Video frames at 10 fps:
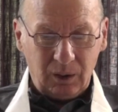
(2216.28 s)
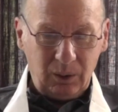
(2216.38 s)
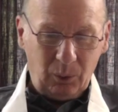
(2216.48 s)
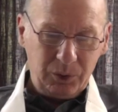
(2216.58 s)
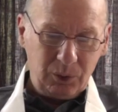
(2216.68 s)

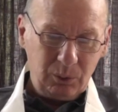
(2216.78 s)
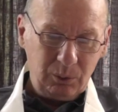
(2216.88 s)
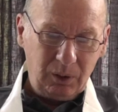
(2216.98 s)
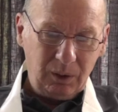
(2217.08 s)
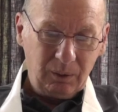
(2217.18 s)
He
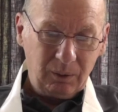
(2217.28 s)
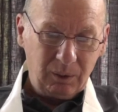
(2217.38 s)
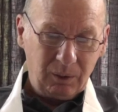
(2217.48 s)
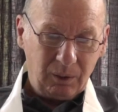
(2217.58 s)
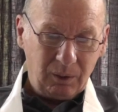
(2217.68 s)
also uh,
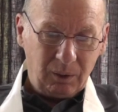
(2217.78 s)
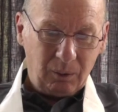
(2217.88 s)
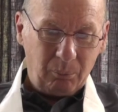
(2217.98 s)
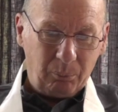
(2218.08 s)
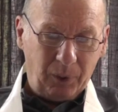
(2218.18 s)

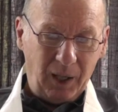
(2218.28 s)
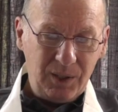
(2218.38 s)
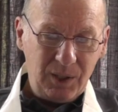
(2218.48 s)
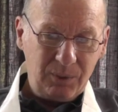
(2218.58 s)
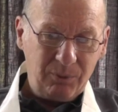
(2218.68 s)

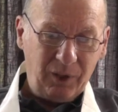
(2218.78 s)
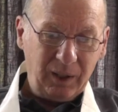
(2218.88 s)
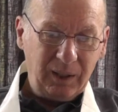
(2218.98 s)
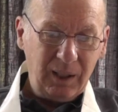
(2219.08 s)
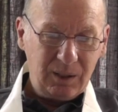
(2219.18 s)
praises
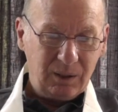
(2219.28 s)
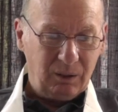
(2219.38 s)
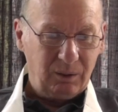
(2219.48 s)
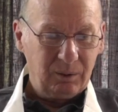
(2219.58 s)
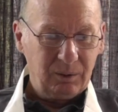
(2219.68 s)
Vangisa,